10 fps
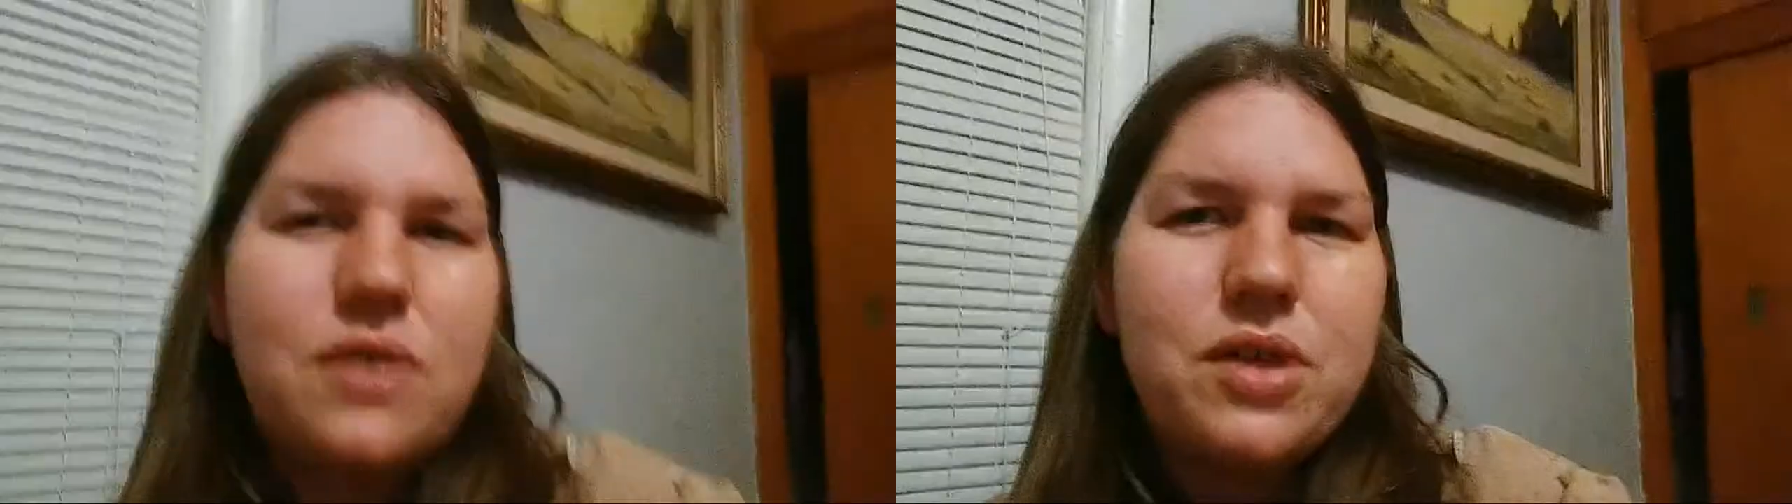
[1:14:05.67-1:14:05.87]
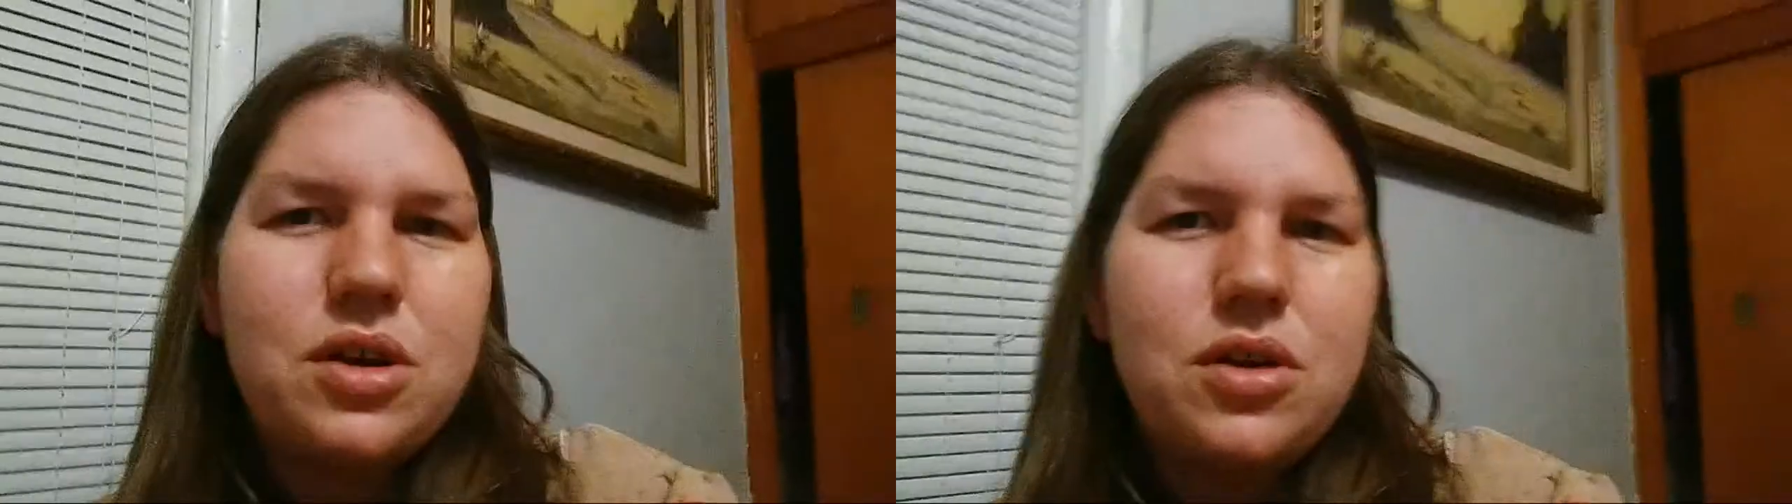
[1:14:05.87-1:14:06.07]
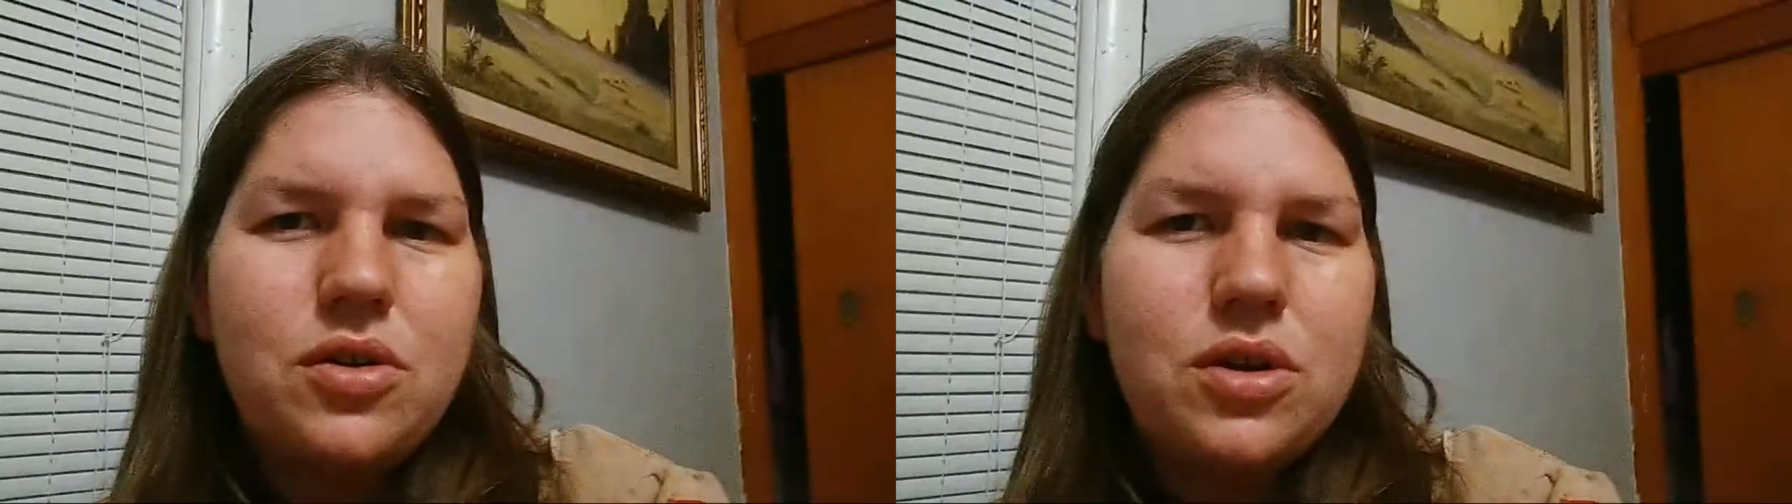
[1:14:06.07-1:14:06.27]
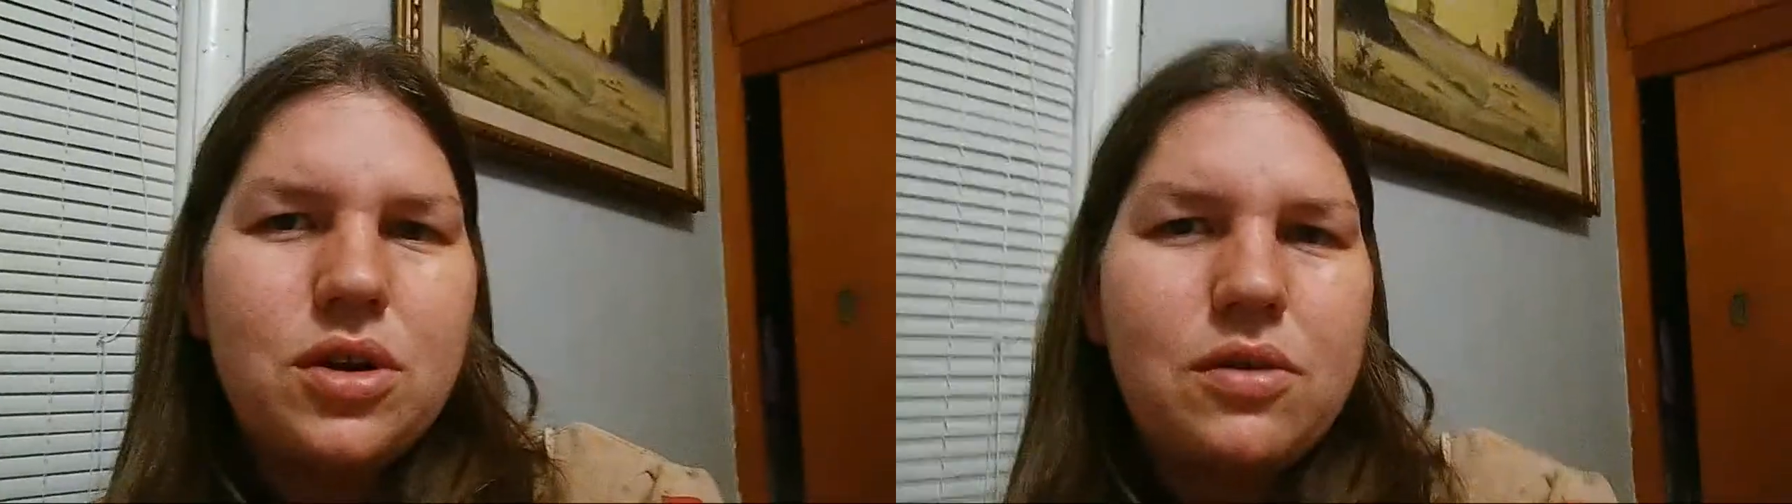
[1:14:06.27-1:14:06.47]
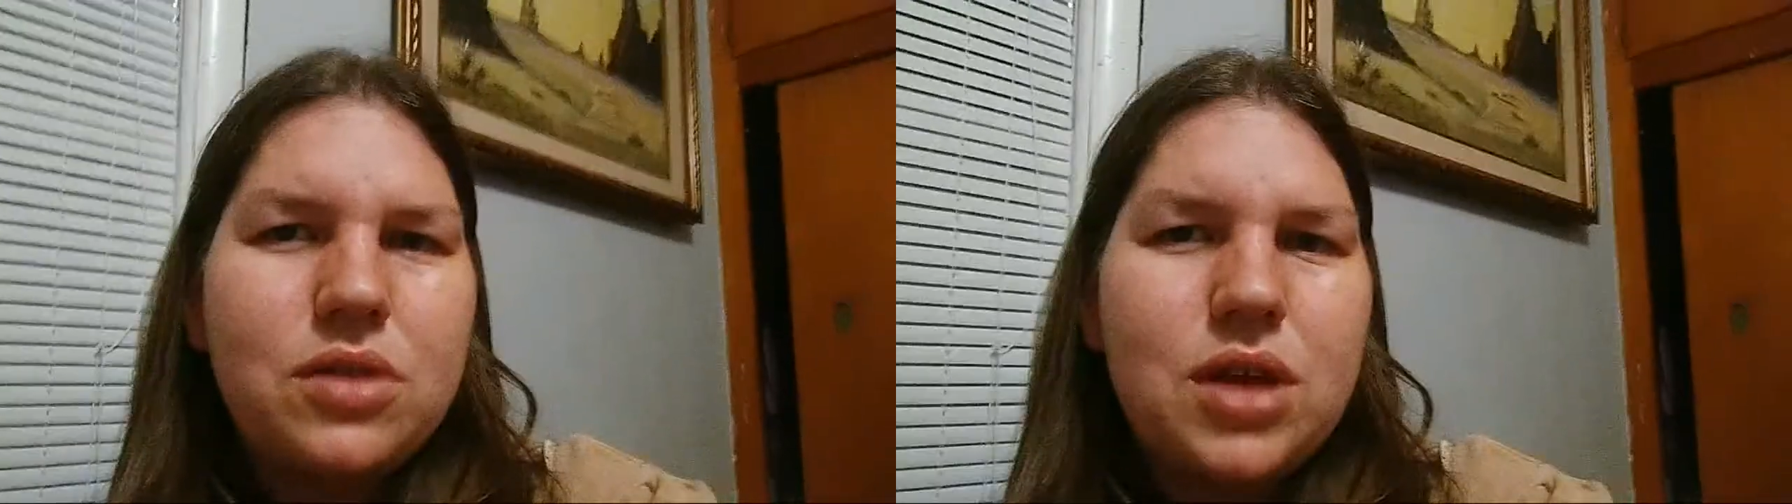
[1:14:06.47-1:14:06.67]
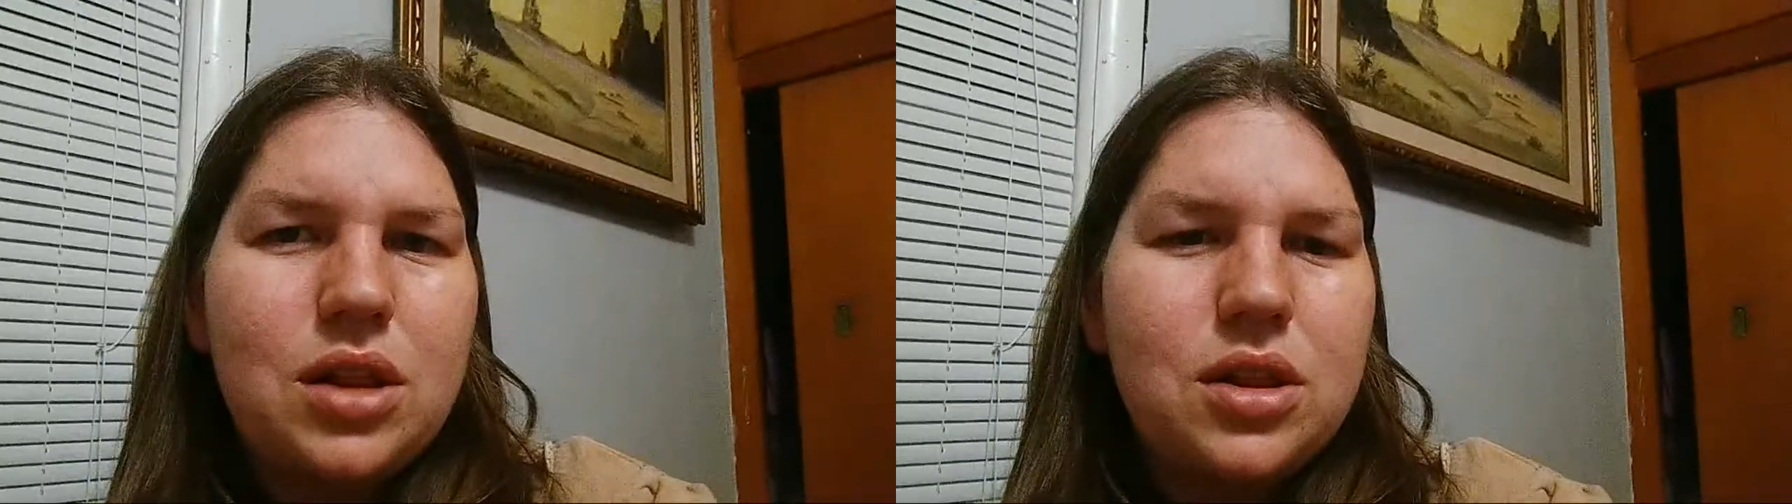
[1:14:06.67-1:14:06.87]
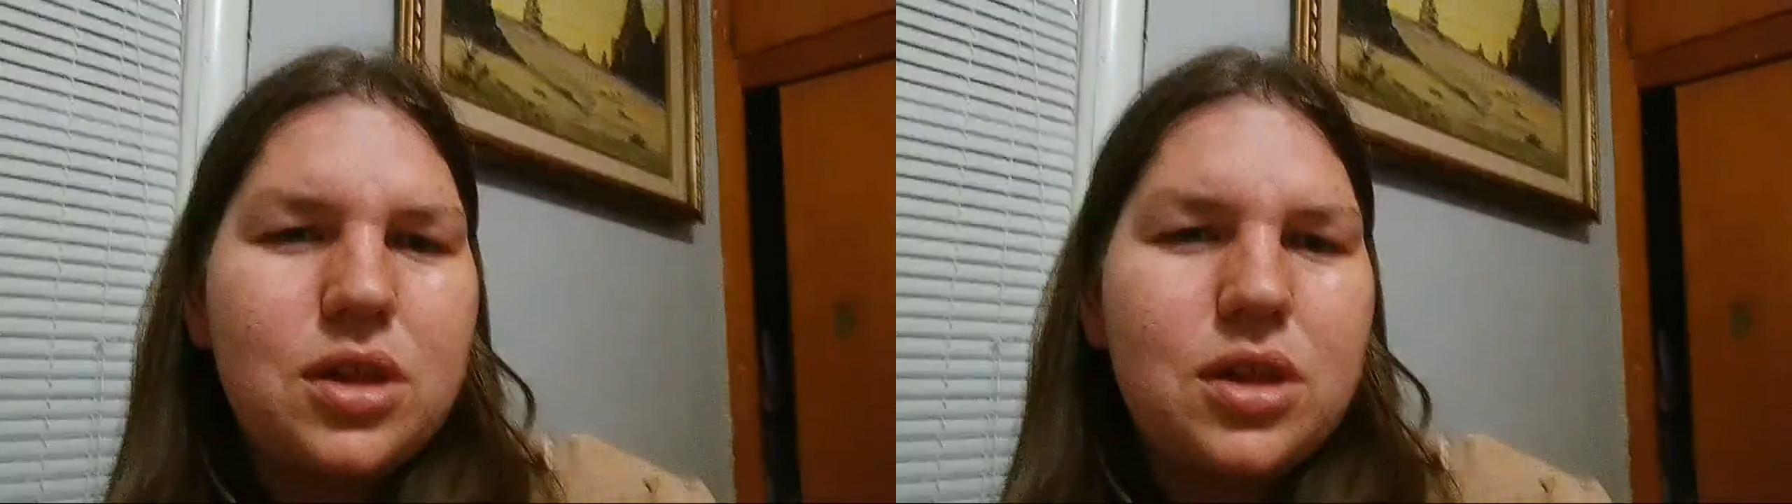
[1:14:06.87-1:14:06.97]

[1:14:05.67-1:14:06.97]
I know enough that